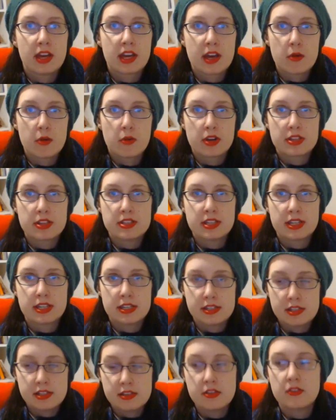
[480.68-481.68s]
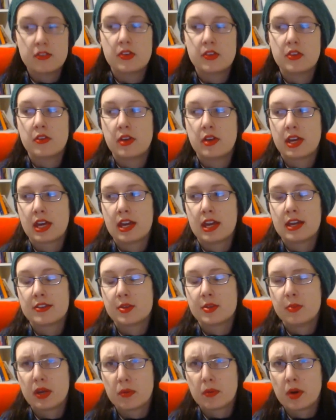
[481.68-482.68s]
like I wanted to continue doing it
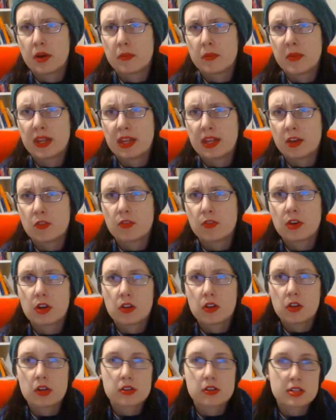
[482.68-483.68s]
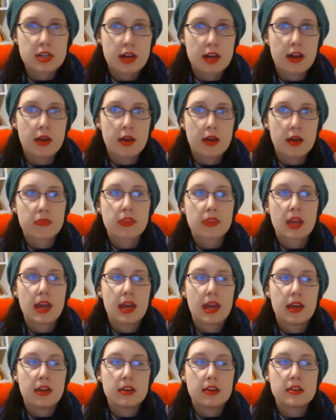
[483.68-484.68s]
as a big part of my life for a long time.
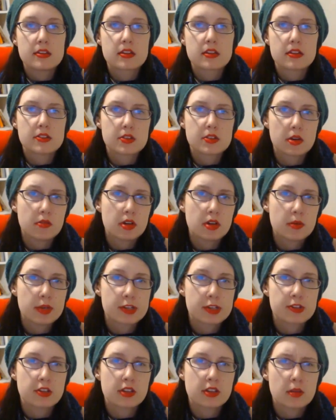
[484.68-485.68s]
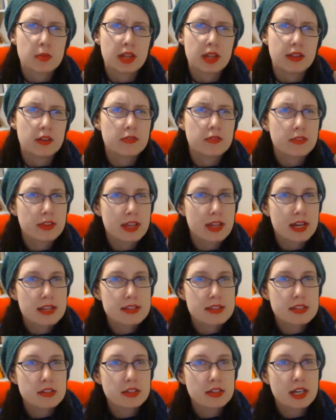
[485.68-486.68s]
And so I want to make sure that my love for that
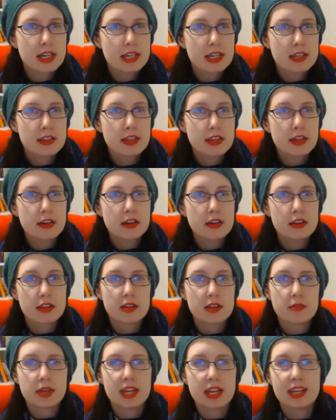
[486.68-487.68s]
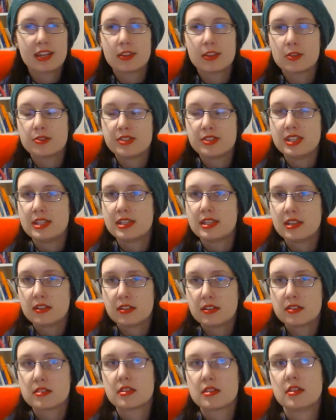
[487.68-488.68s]
is still getting in there and that I'm getting in those
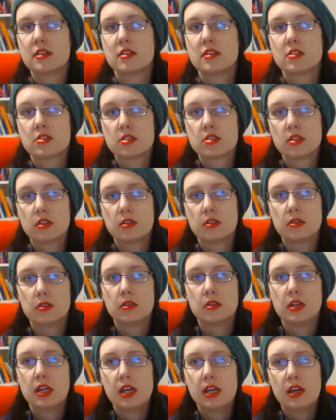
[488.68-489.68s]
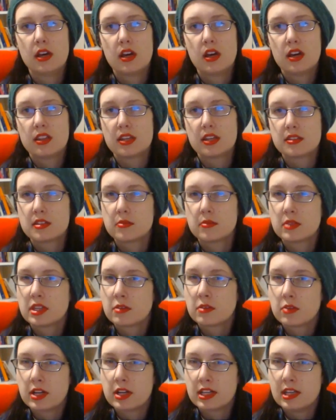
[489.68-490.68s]
details. So that's
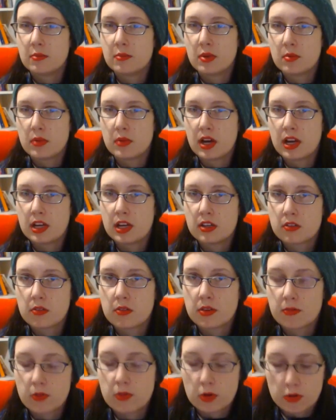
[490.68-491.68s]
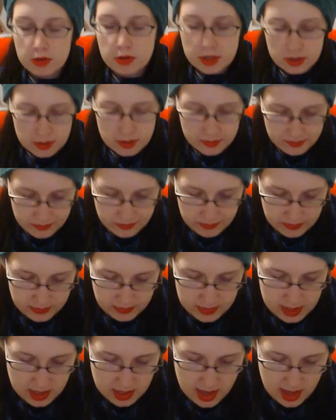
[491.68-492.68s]
something I want to keep in mind going forward.
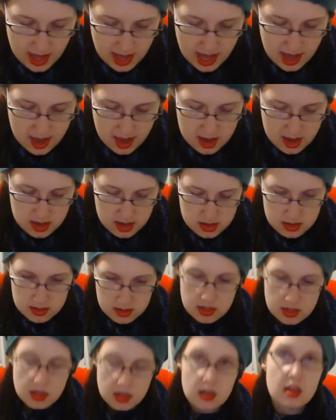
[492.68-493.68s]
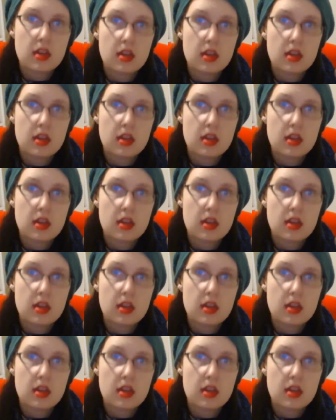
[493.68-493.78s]
And